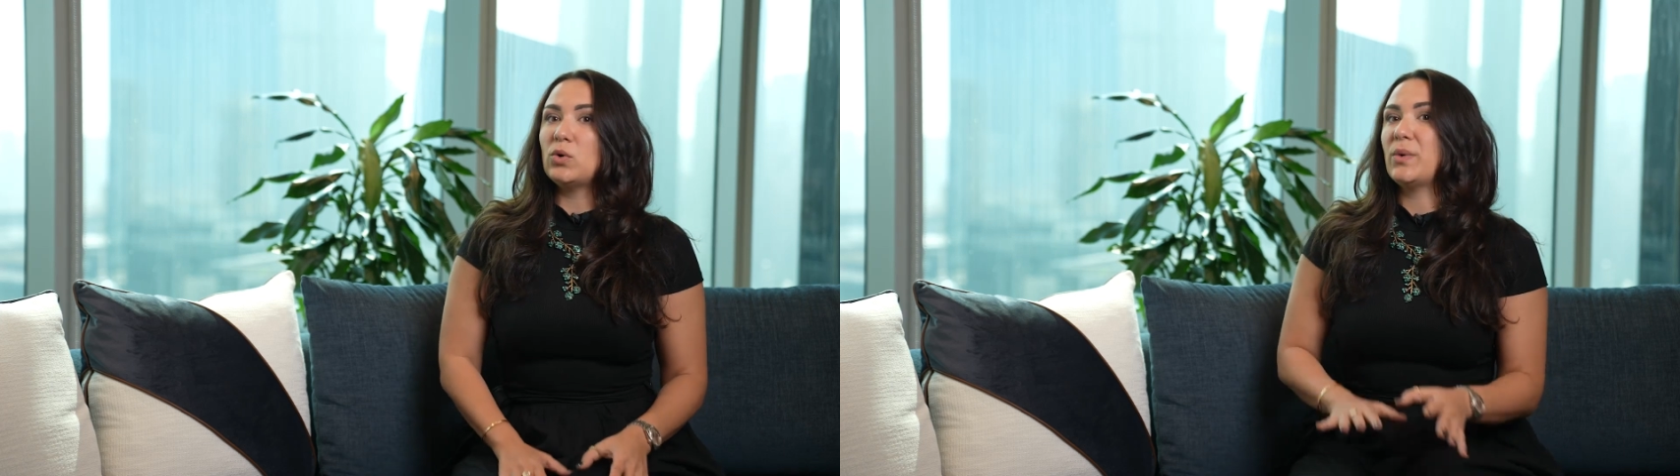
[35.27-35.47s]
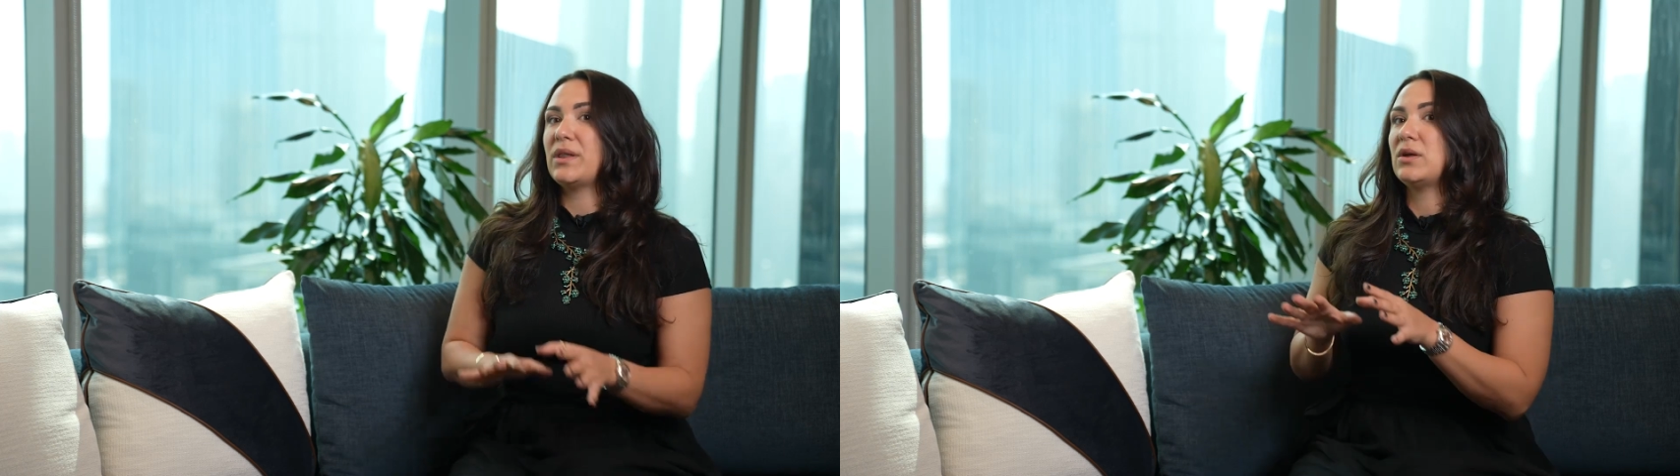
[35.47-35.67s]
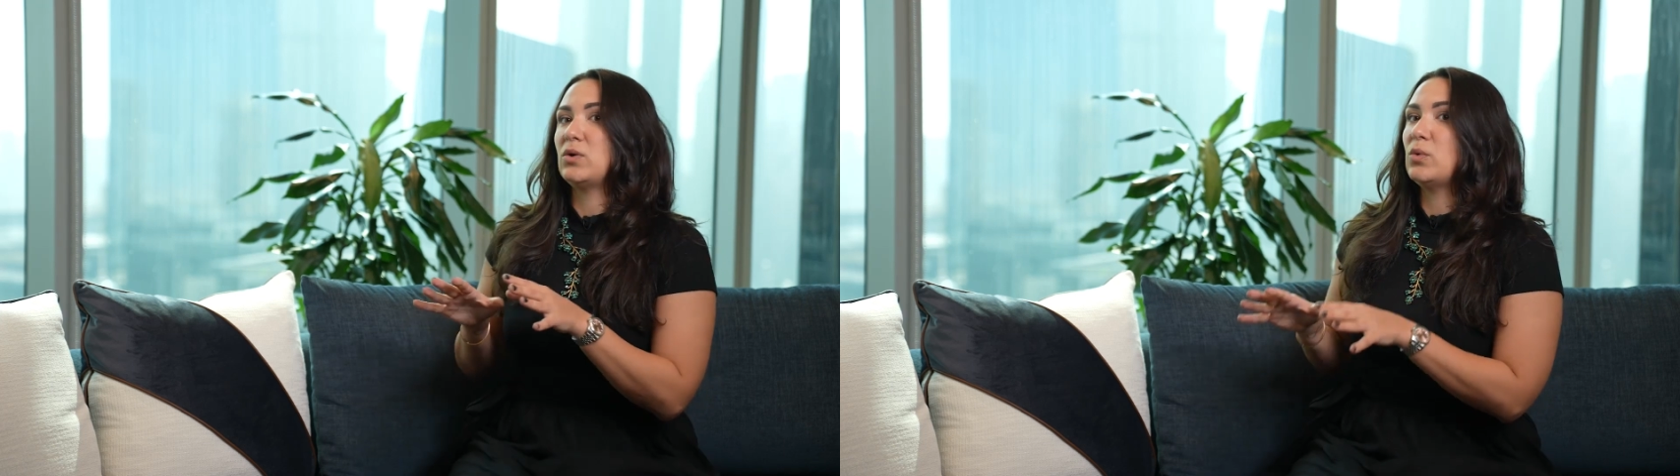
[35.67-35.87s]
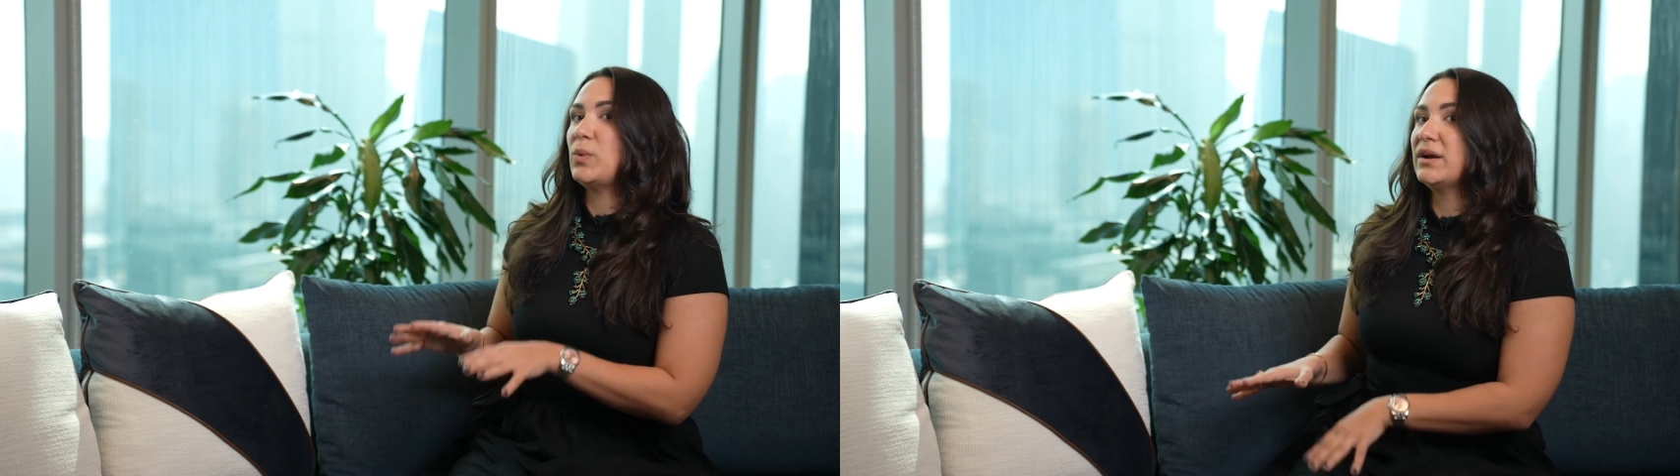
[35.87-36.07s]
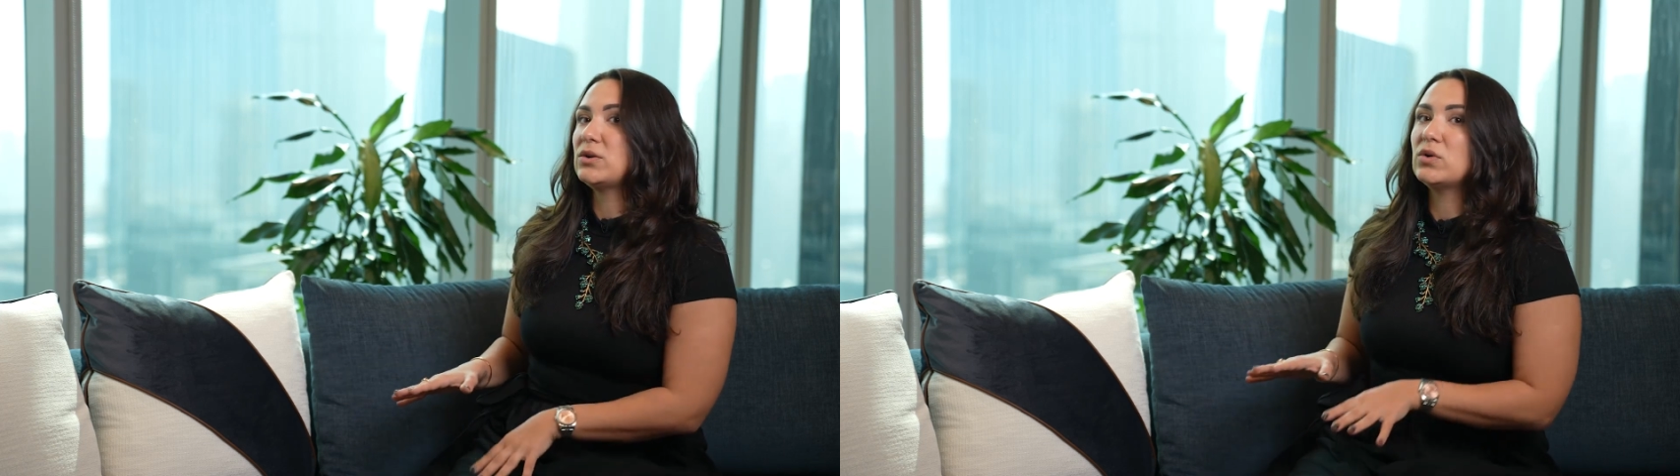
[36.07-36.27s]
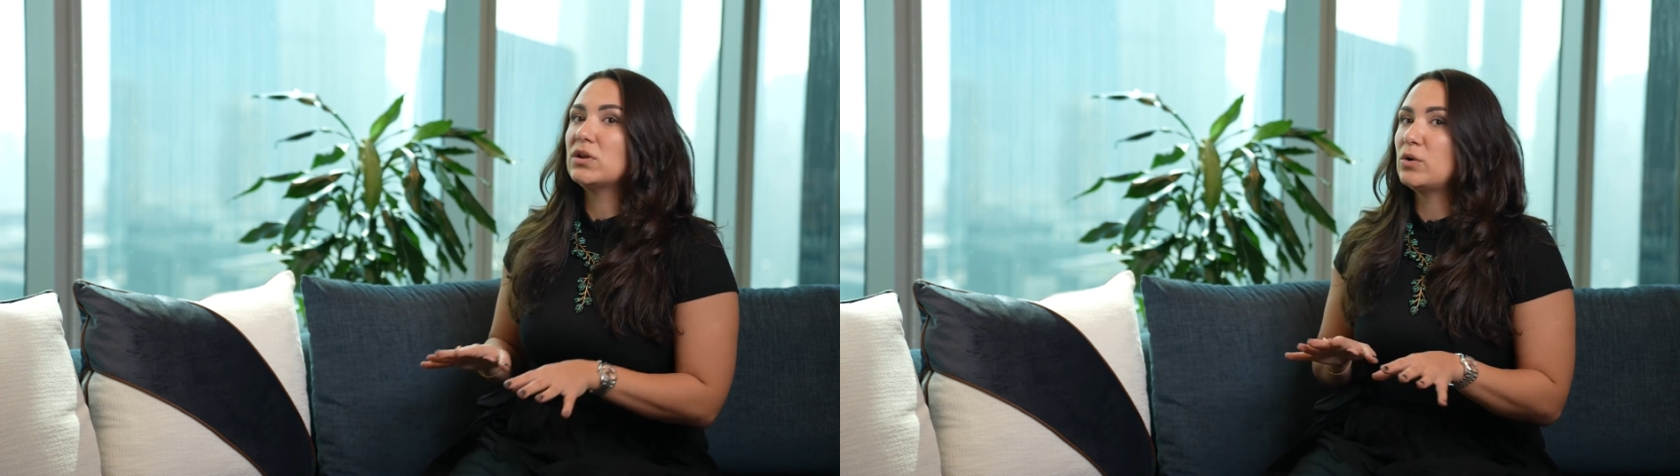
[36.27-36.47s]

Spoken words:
or whether you're a white-collar